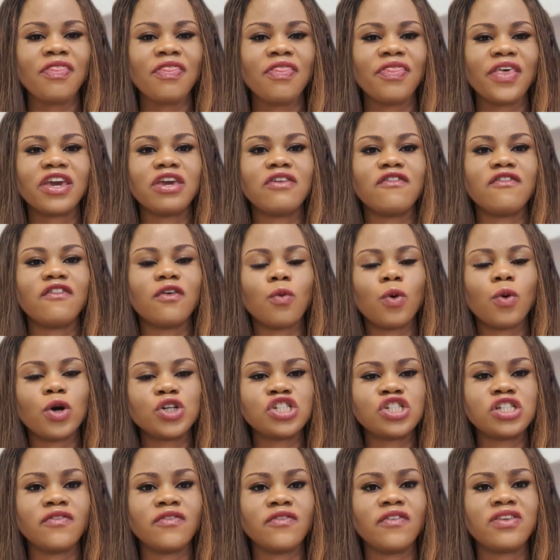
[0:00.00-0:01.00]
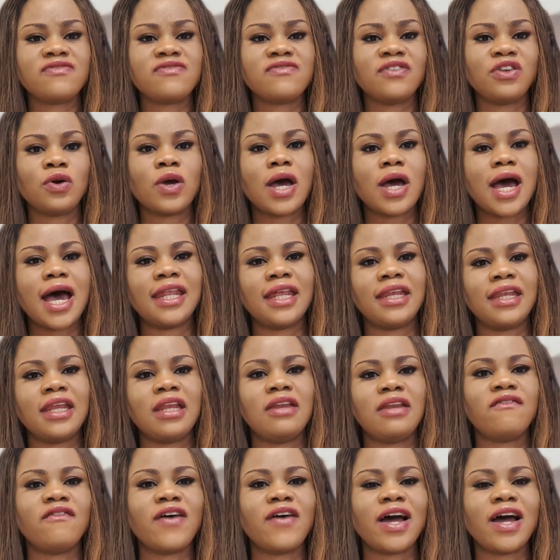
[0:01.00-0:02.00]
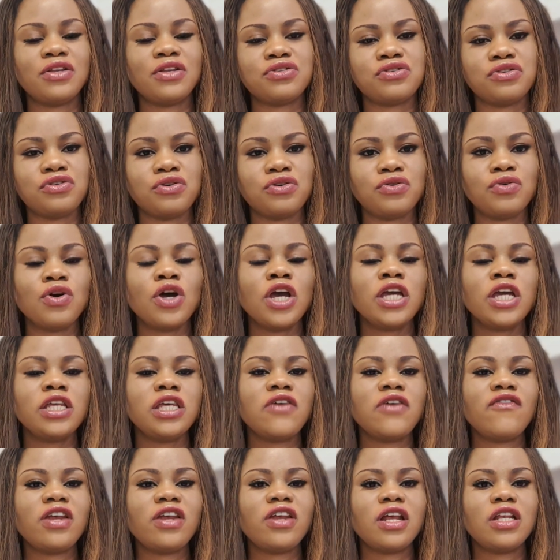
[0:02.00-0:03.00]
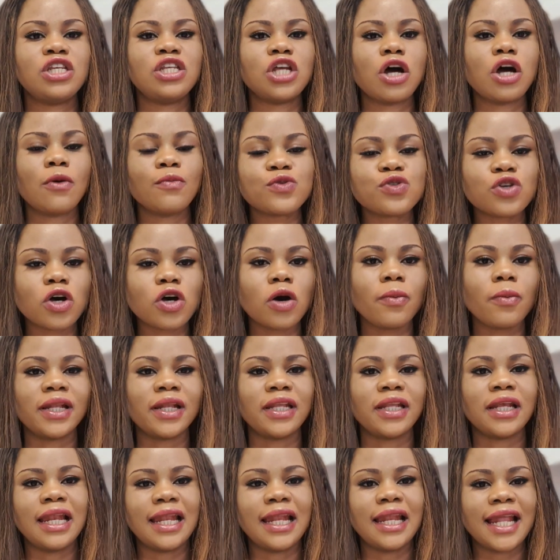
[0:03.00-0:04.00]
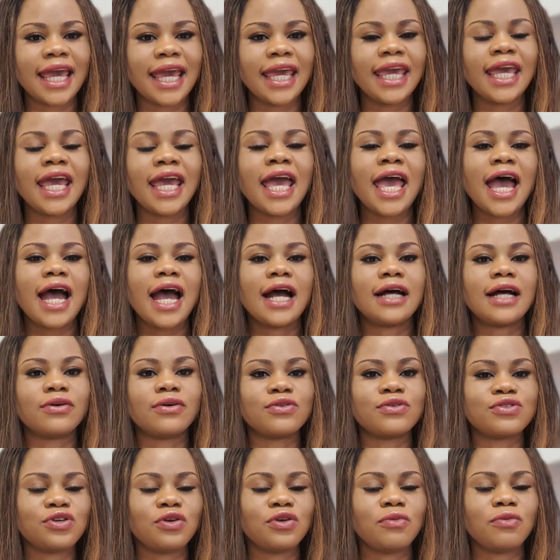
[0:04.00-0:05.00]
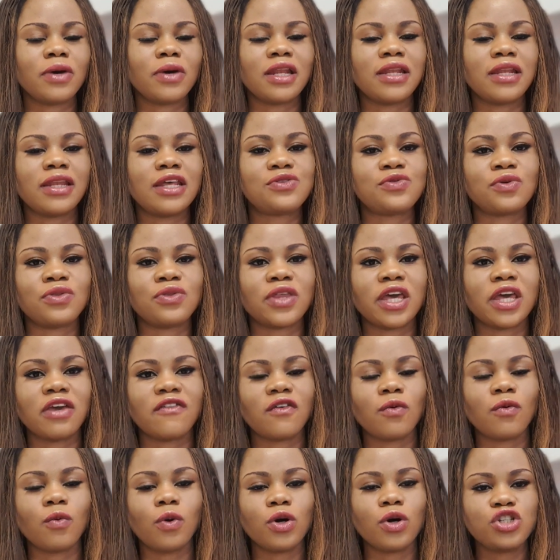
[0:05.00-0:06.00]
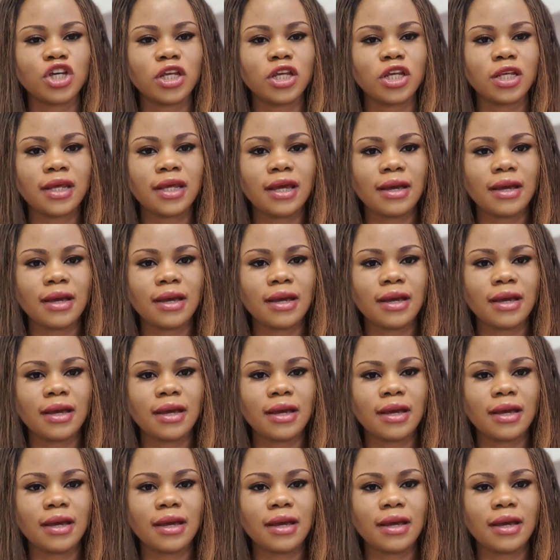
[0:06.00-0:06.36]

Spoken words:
Thank you for watching. If this video added any value to you, give it a thumbs up and a like, and I'll see you in my next one. Thank you for watching.